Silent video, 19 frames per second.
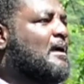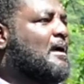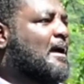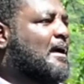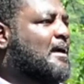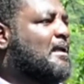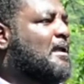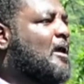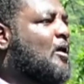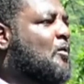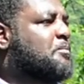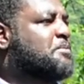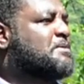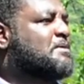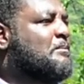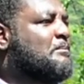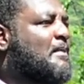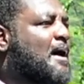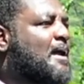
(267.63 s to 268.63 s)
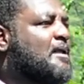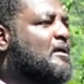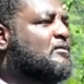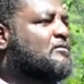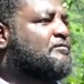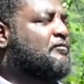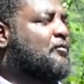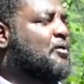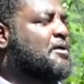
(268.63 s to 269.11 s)
I can help somebody
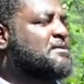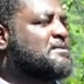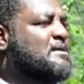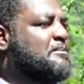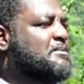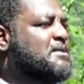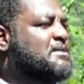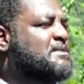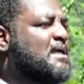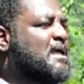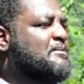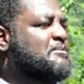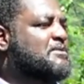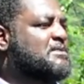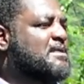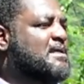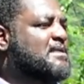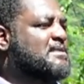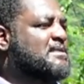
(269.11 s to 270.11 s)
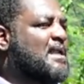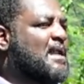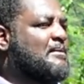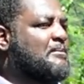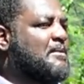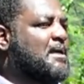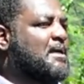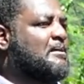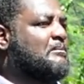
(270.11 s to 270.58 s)
else avoid some of the same mistakes that I
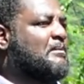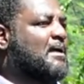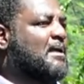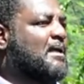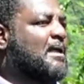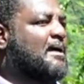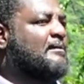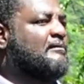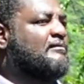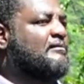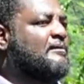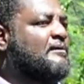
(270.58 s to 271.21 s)
made in my life.